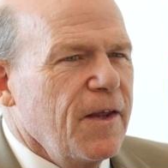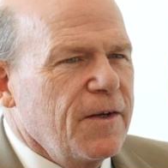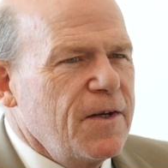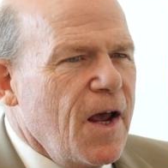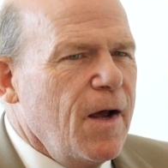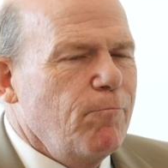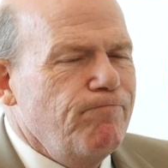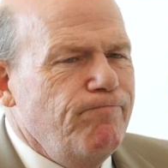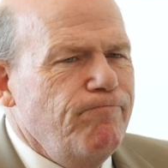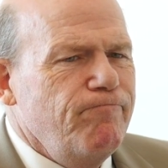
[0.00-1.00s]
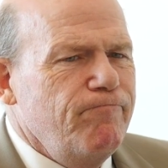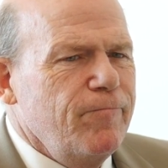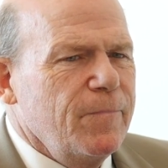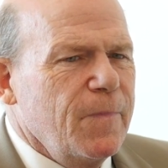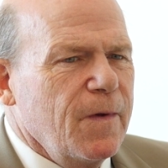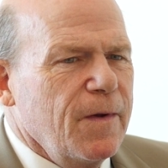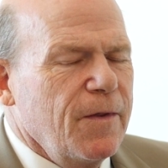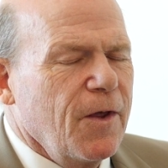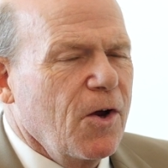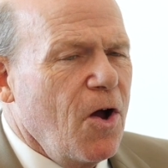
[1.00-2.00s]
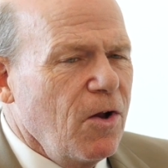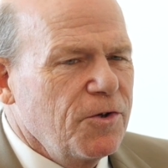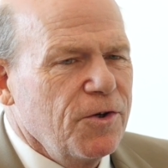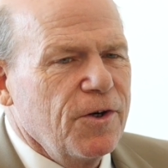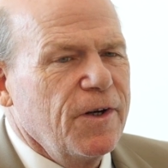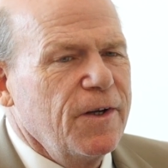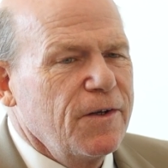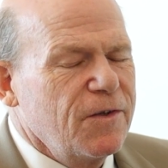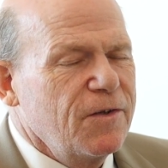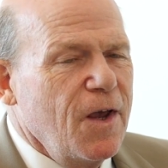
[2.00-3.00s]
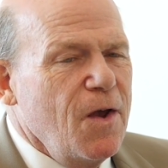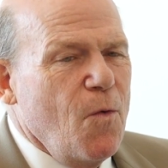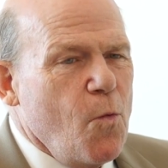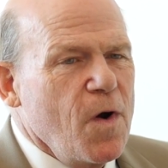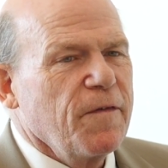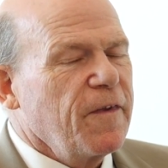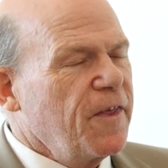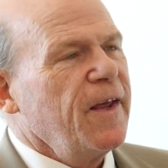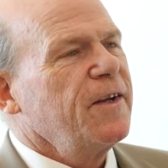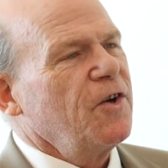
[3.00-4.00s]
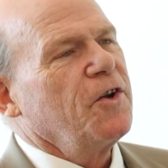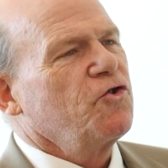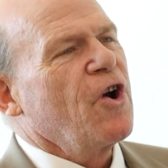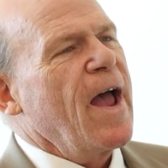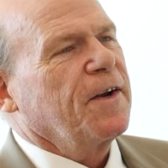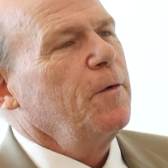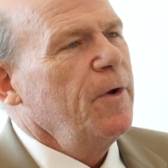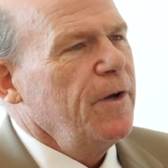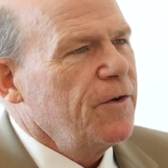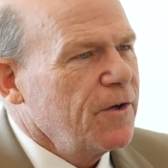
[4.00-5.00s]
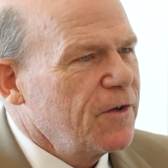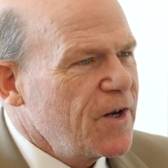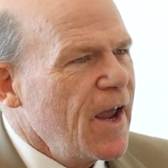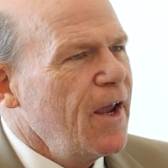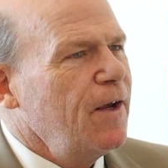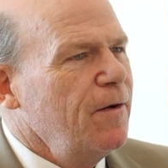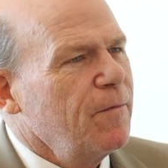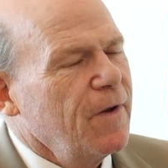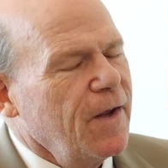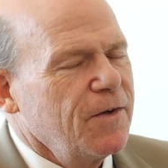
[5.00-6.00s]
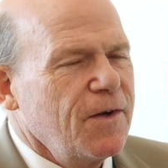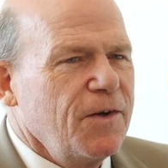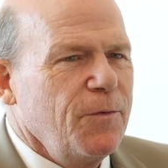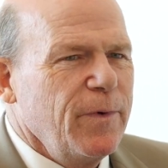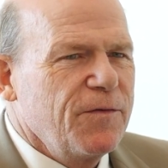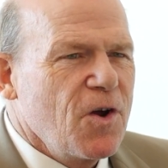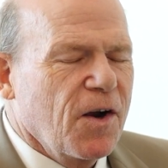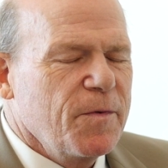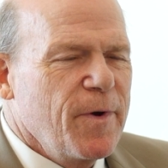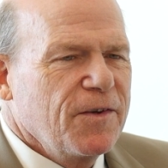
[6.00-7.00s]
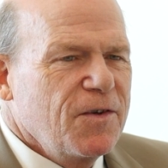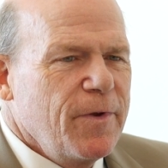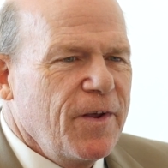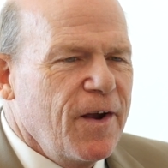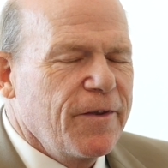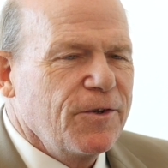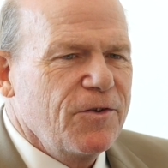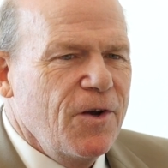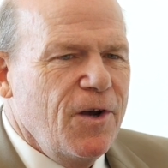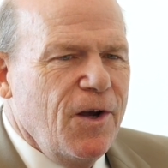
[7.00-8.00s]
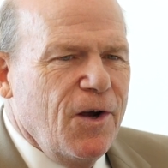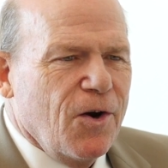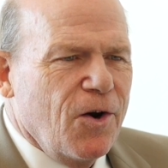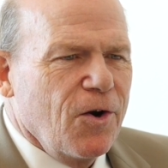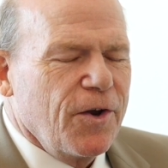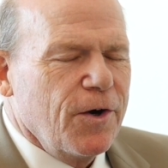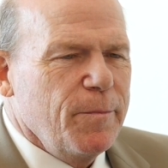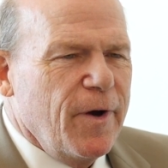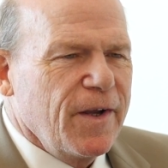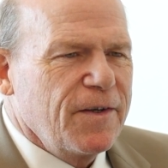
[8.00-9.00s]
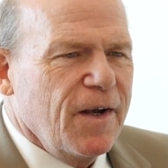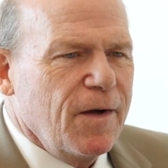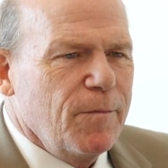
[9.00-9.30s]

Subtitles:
that the culture is one of the things that attracted me to stay. We've talked about some of the others earlier, but